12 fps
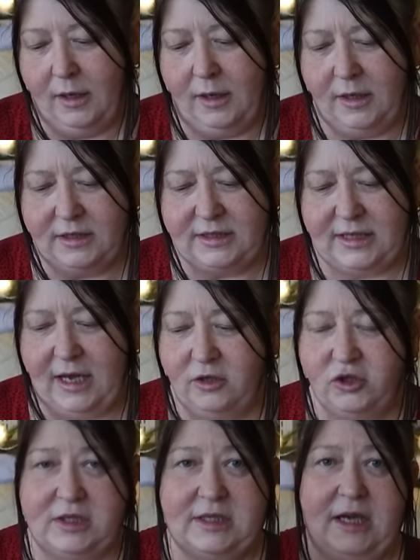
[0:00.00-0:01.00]
And it's, I'll
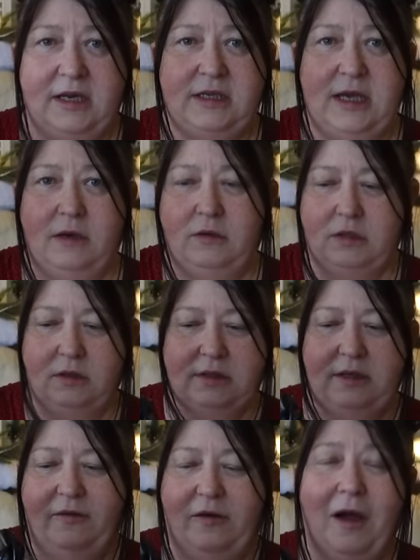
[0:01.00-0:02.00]
just get it out
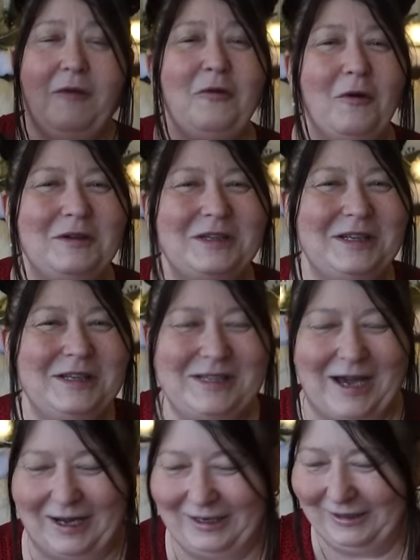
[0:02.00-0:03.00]
because I've got it in a
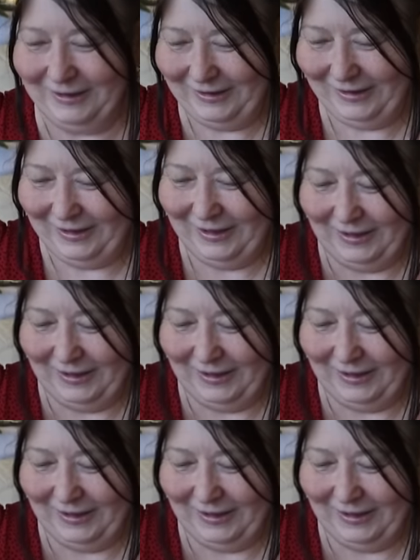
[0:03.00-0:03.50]
tangle.